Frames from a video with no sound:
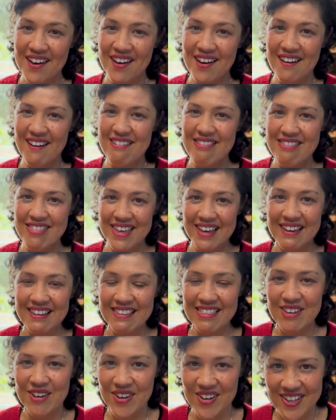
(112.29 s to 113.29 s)
I think
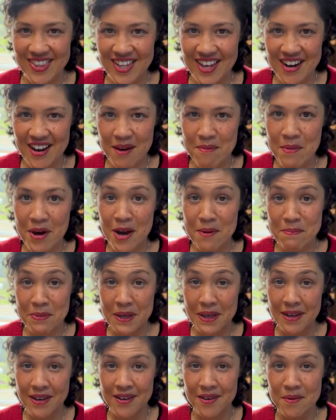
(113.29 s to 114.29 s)
though that I might
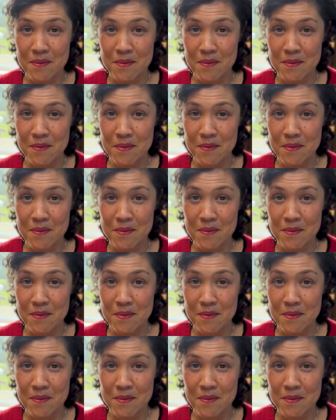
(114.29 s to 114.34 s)
be